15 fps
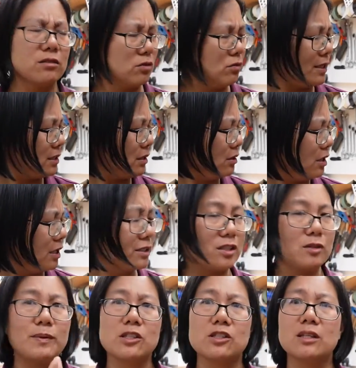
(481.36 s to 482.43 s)
quite a lot,
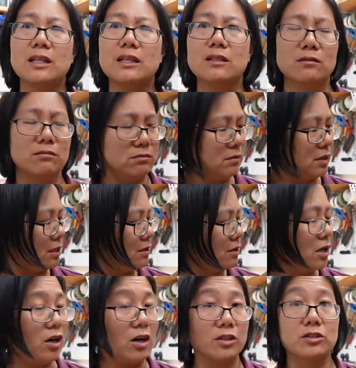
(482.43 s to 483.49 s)
especially in
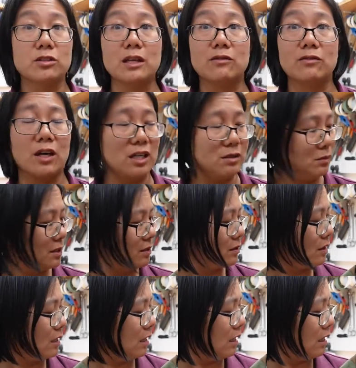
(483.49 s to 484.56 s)
hot
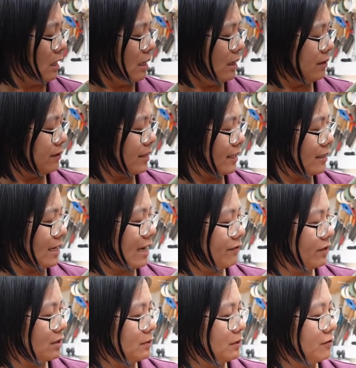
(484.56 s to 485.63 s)
environments, then
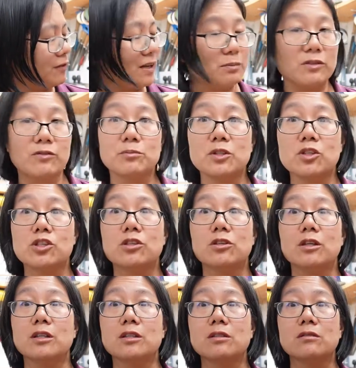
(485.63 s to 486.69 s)
having a bit of fabric from the
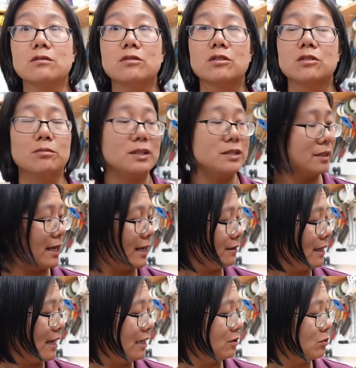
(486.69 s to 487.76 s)
shirt to mitigate
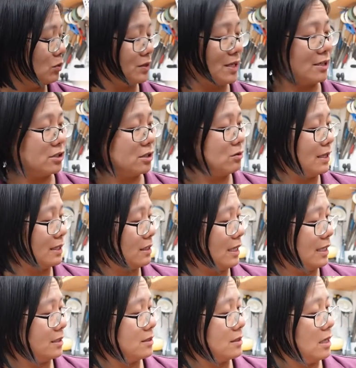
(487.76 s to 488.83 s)
that was actually quite
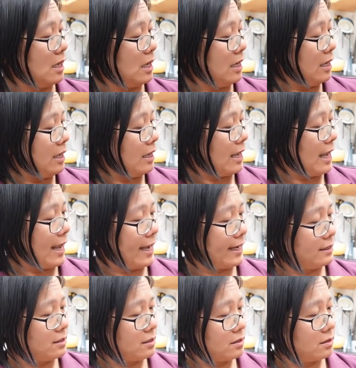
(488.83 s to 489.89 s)
nice.
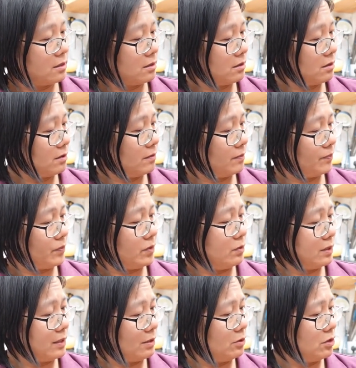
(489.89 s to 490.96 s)
And
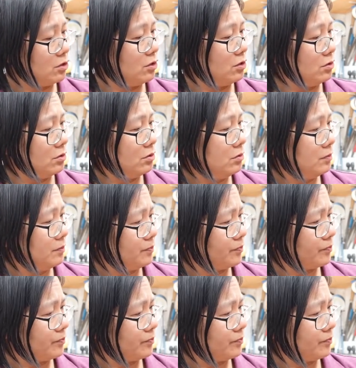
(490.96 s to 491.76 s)
what they would do